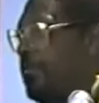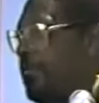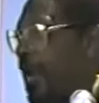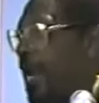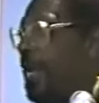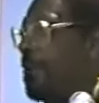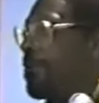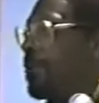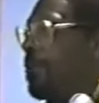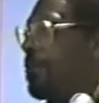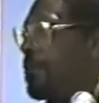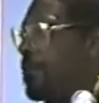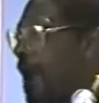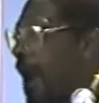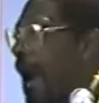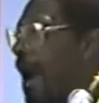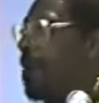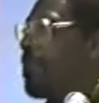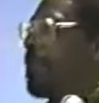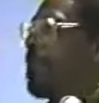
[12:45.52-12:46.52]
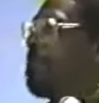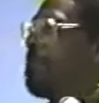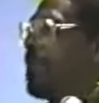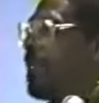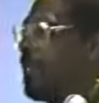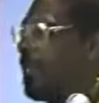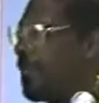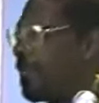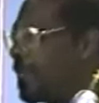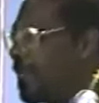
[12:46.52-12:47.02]
rape, rob
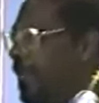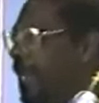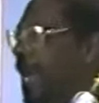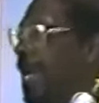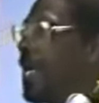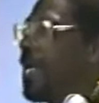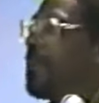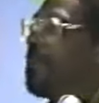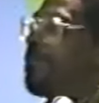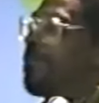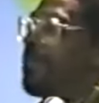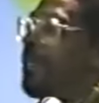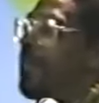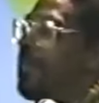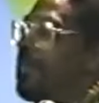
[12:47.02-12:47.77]
them, enslave